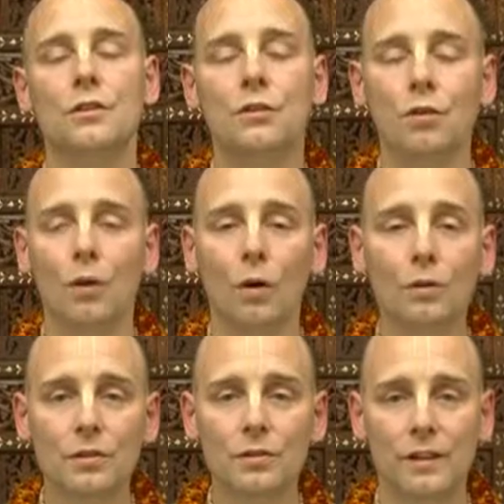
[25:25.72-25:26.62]
to
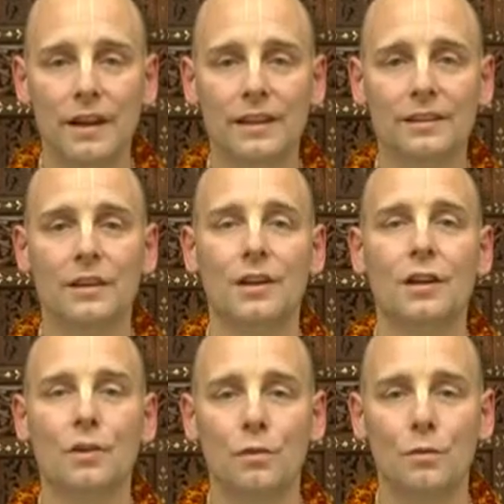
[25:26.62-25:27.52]
cultivate
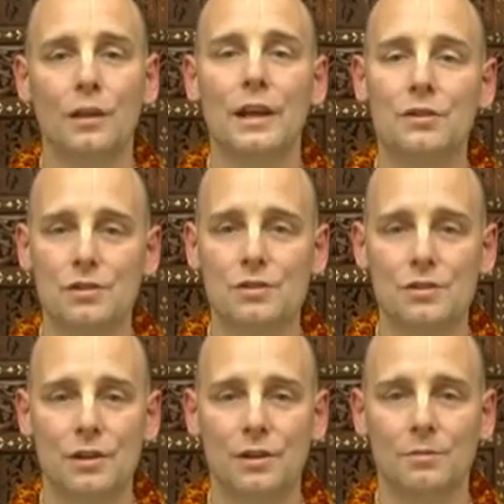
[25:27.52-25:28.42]
your
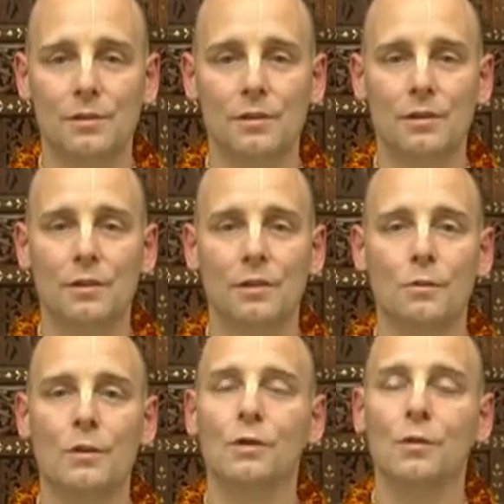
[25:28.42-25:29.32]
relationship
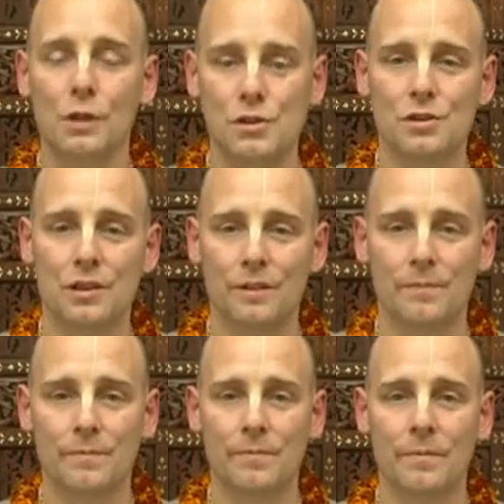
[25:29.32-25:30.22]
with Krishna,
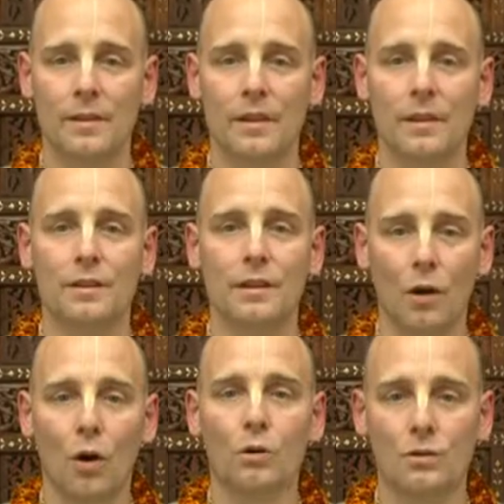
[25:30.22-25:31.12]
the
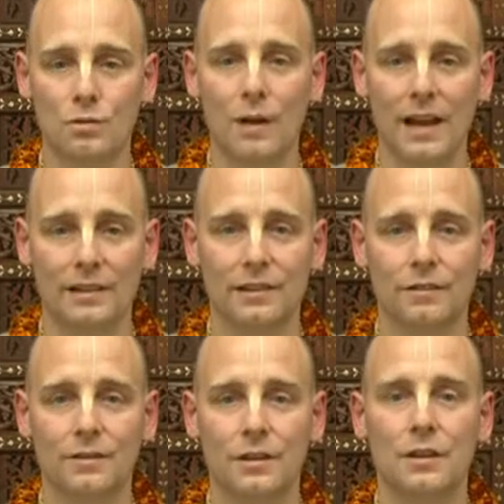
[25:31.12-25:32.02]
all attractive
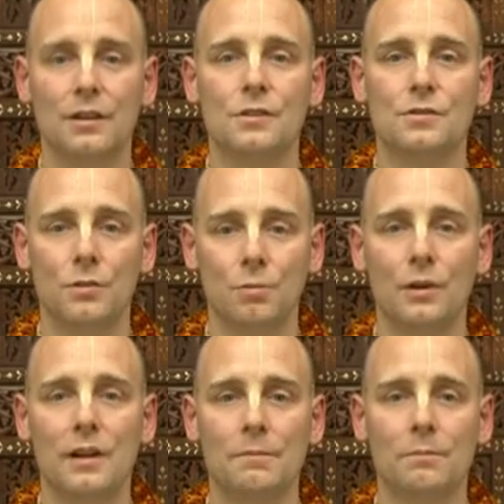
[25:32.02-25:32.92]

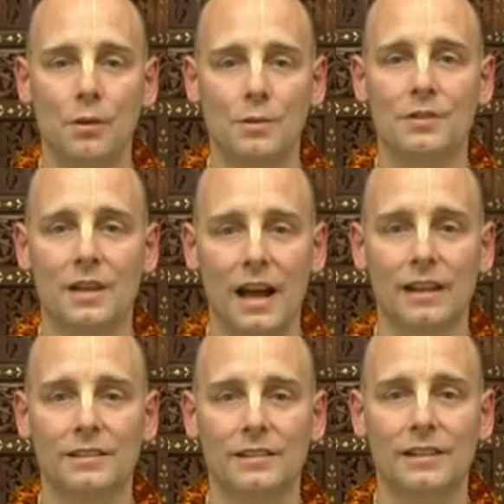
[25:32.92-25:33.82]
Supreme
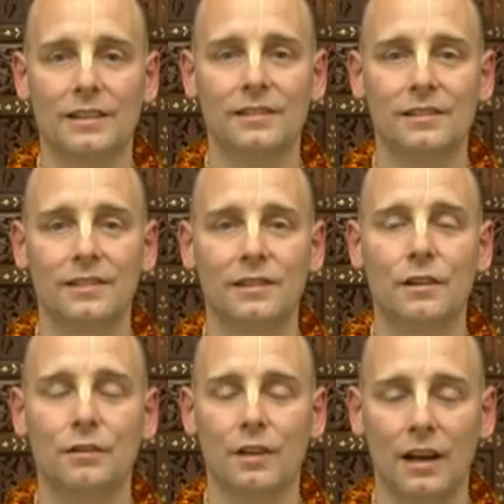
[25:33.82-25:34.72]
Personality
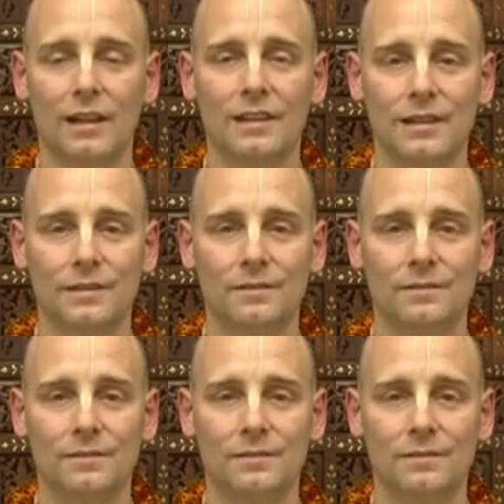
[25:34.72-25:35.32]
of Godhead.